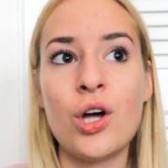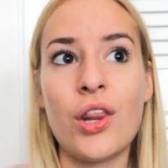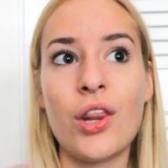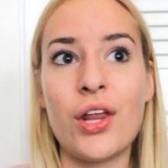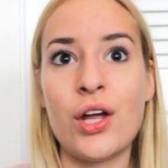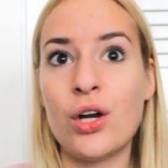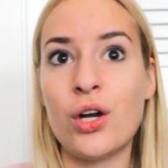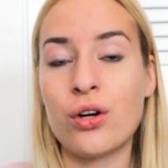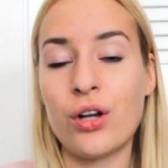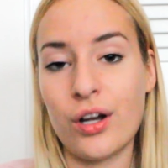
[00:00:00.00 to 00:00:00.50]

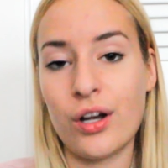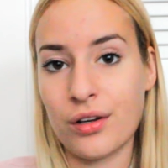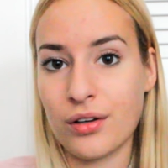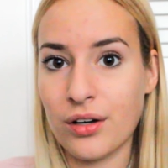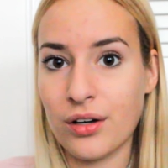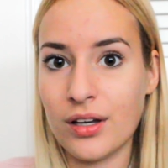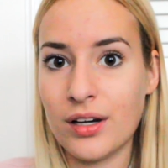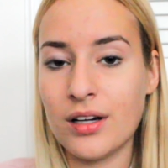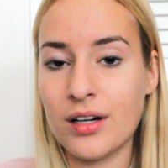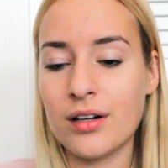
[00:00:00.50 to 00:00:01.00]
that you're not
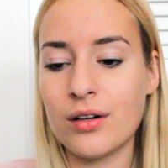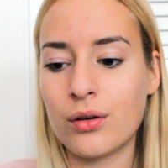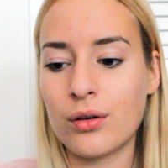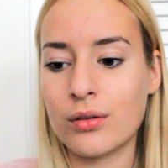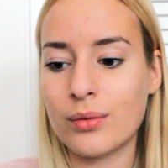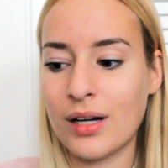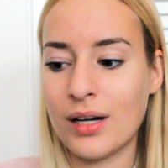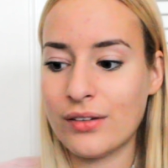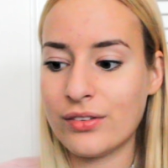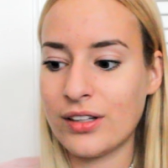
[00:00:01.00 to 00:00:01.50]
good,
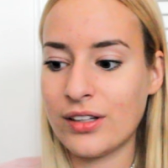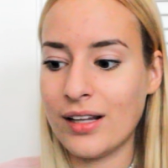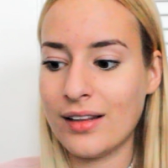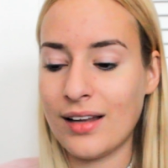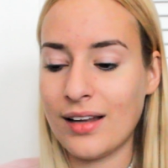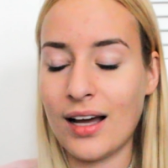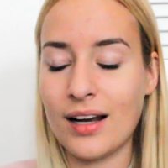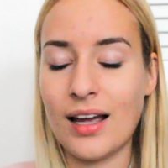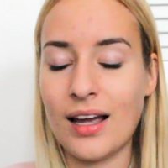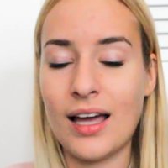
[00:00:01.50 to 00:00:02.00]
or whatever like
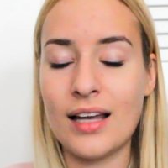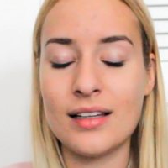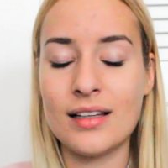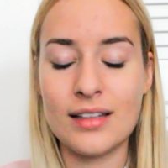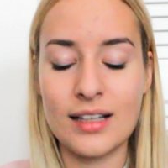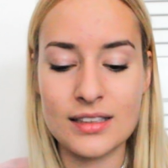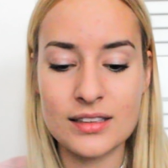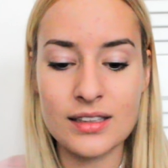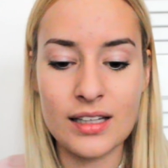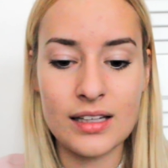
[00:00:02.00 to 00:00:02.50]
that. And
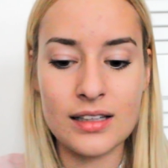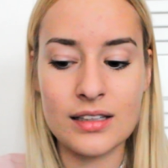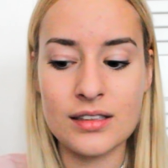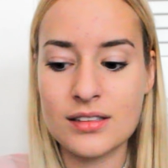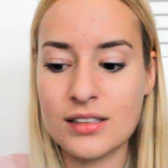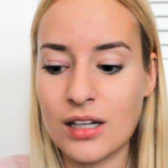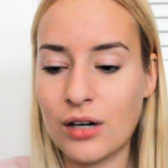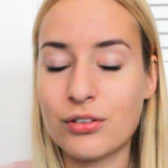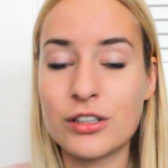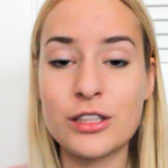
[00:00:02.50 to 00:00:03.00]
that's the
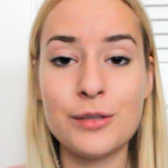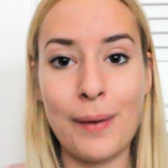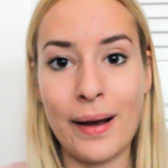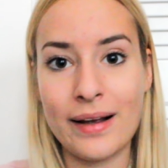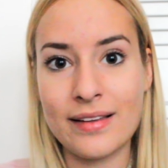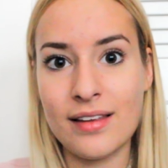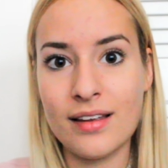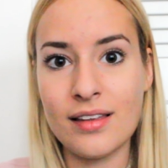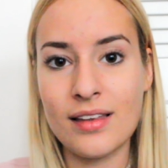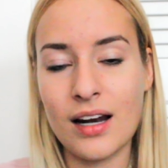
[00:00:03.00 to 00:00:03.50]

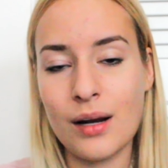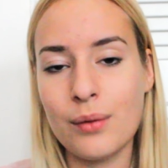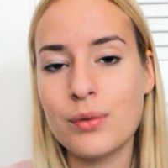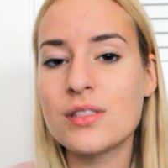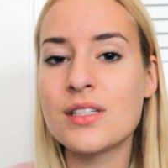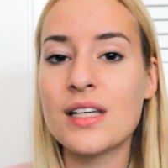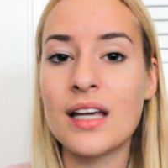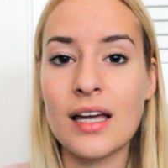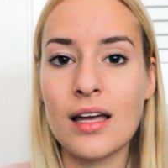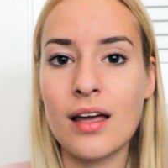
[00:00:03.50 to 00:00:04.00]
self-respect thing that I
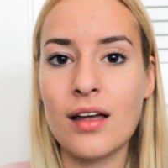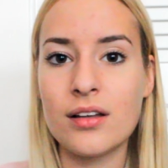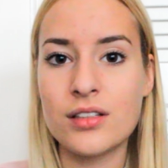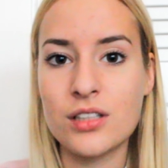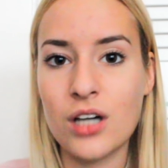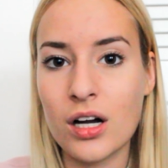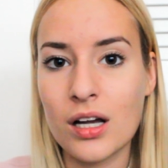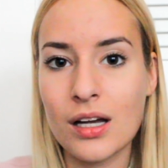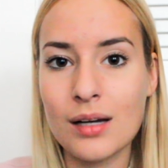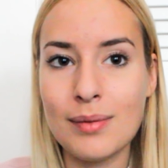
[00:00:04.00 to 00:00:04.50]
was
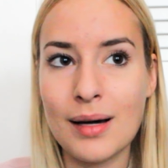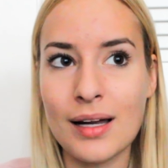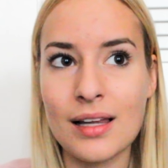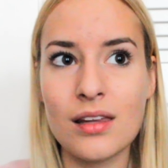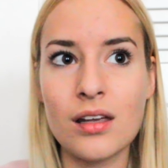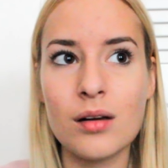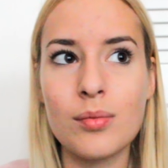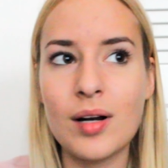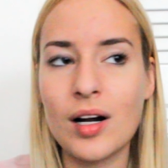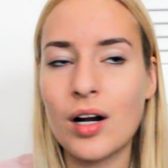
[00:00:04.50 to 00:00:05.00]
talking about a
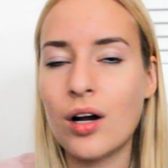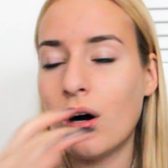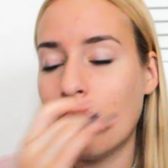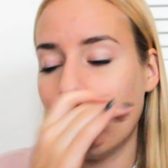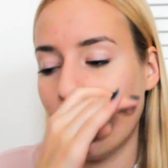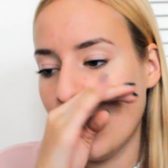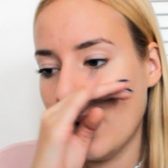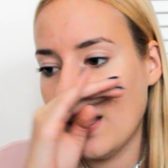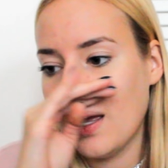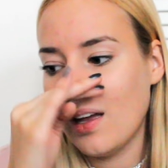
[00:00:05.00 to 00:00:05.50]
little bit
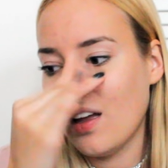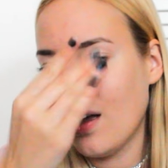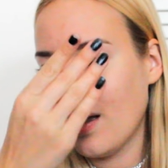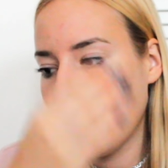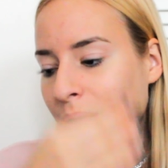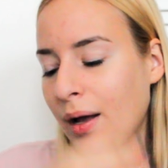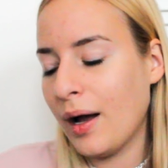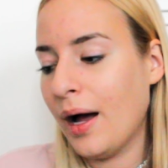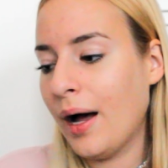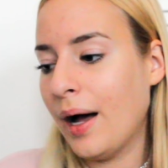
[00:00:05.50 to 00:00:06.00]
ago.
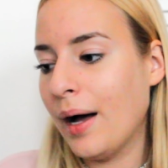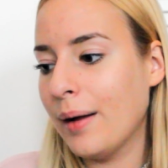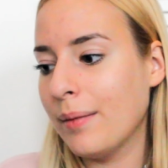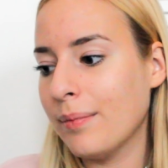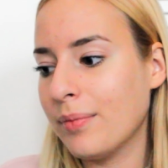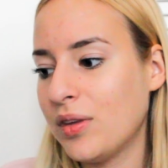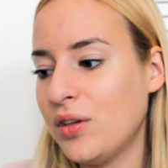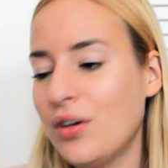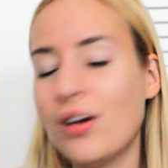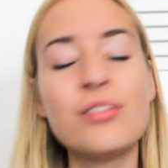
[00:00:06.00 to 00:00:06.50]

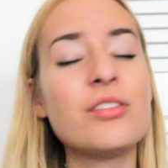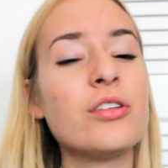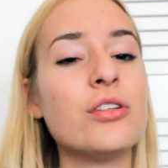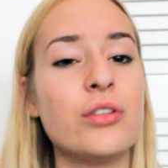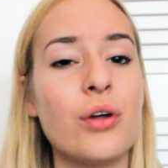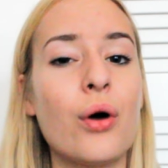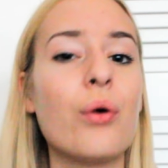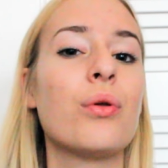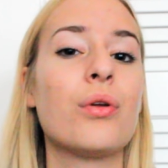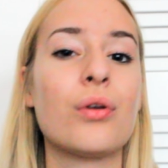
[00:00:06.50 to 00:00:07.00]
you have to
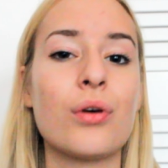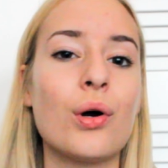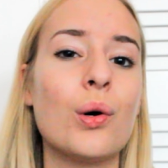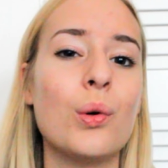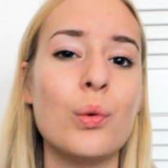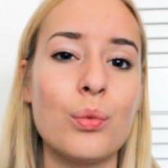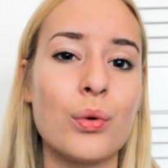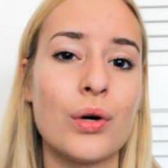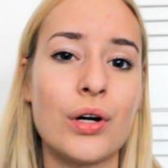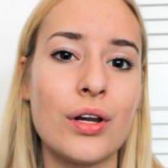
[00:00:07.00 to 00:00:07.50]
know your
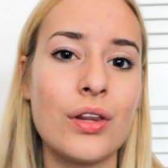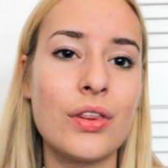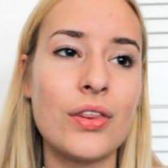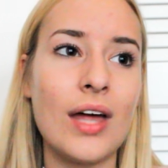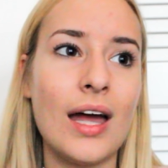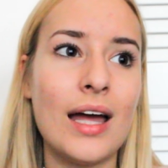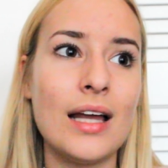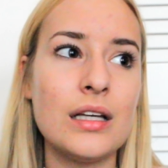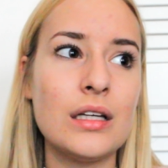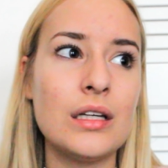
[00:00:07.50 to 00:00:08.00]
own worth,
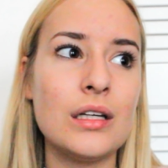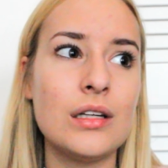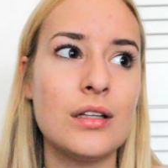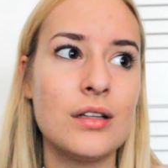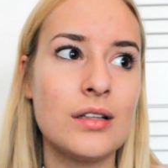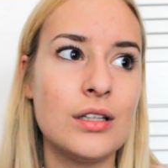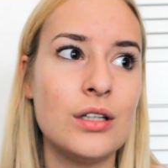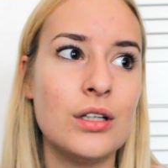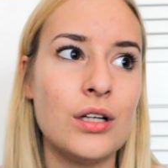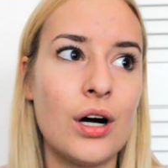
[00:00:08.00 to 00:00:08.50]
and
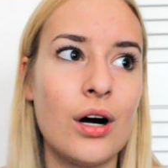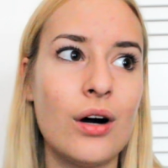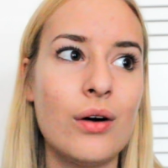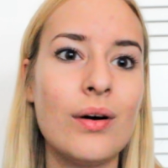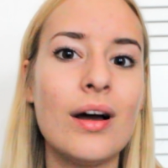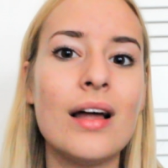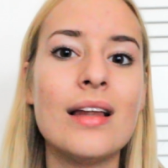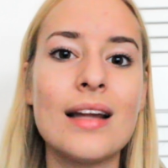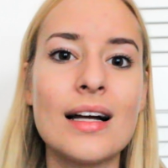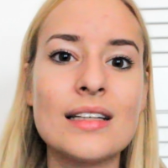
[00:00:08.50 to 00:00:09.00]
you
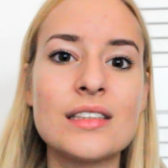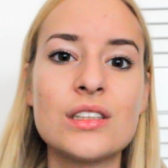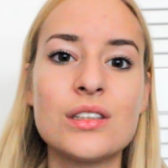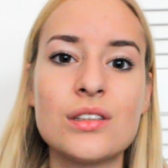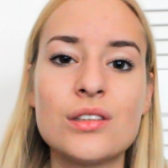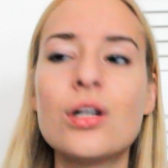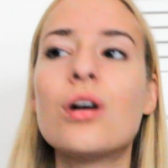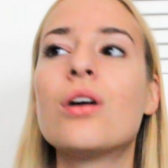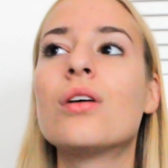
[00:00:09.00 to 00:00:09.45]
know, and that's